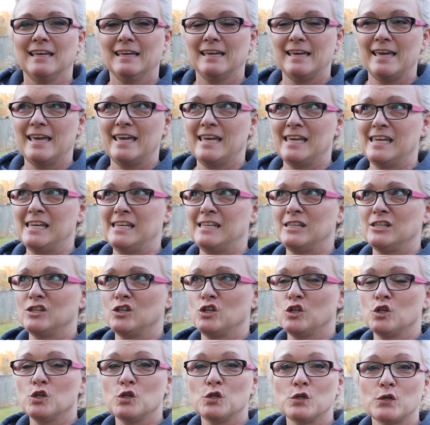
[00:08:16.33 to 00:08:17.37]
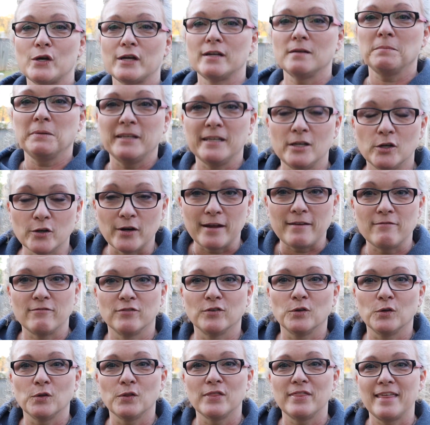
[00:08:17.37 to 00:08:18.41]
Incredibly
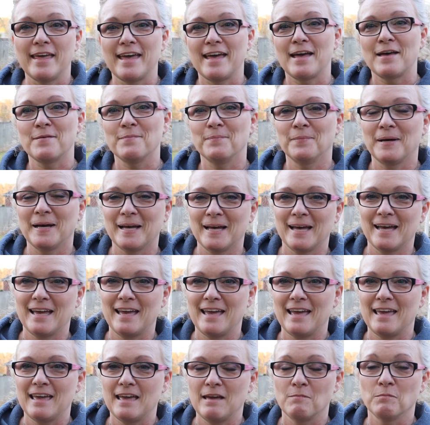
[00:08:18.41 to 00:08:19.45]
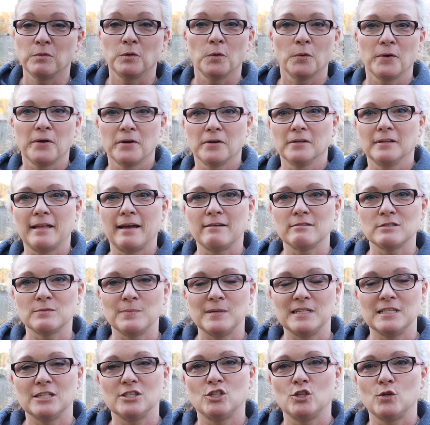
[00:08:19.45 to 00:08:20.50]
grateful that my employer allows
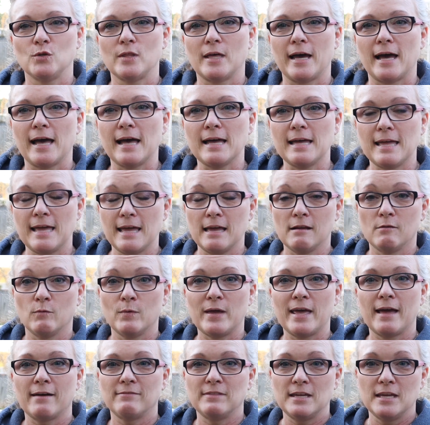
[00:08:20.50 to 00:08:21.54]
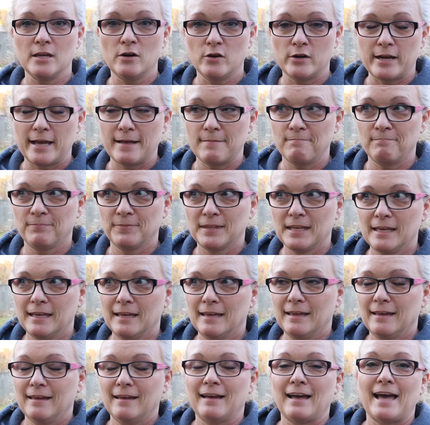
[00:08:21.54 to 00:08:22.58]
me to do that, and we have the internet.
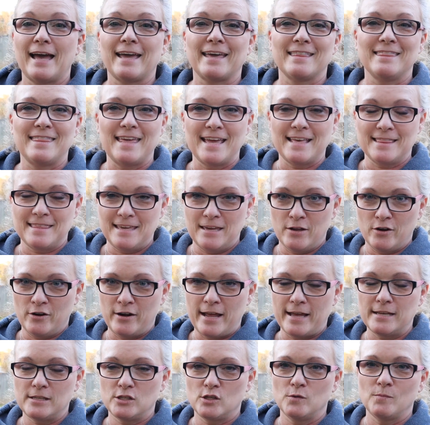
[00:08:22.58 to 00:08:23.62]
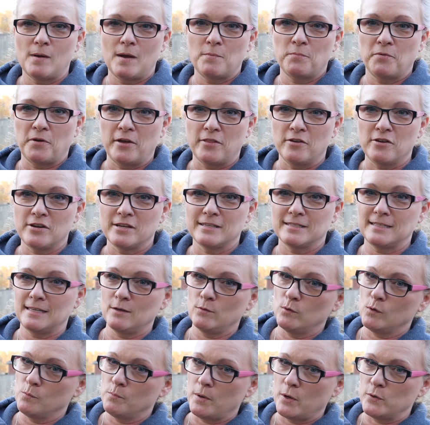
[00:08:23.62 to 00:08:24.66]
I can thank the internet to my brother, because
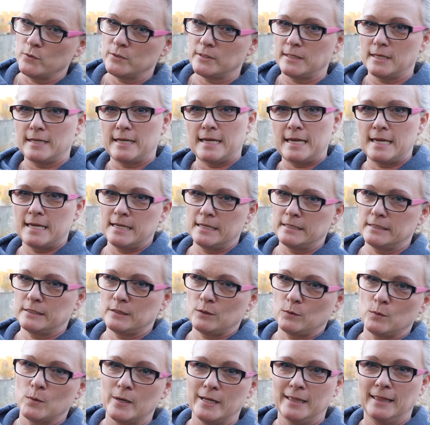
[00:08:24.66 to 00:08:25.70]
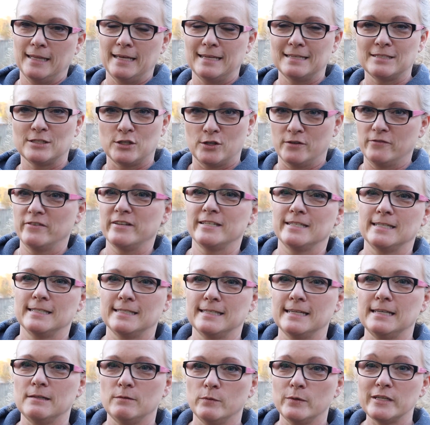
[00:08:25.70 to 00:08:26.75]
he will boast that he is the one that
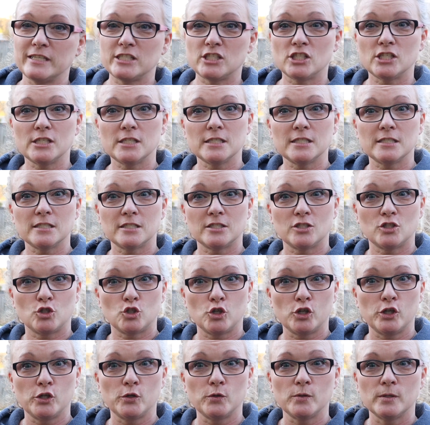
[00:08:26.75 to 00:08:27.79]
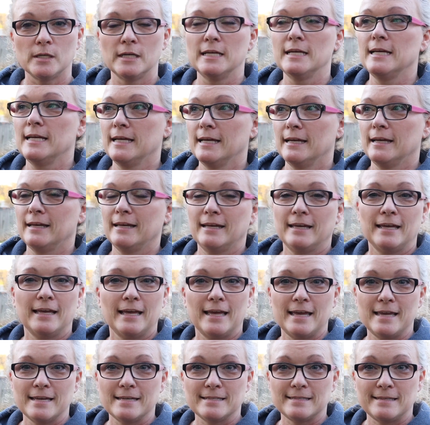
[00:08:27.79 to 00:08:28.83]
services it, which is true.
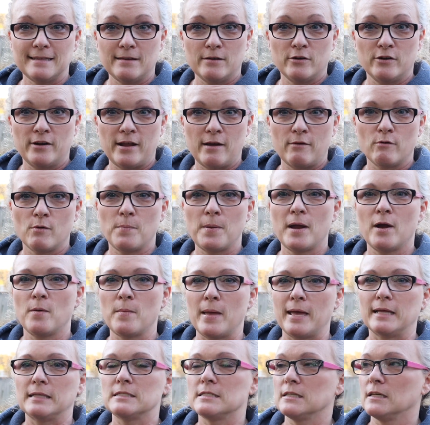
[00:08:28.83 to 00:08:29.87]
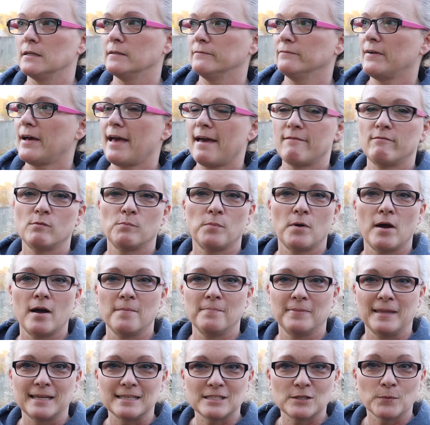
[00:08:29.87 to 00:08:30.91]
He is the internet repairman, so if I have a
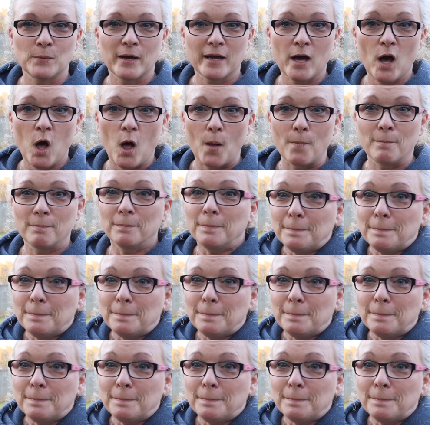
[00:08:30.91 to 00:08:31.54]
problem, that's who I call.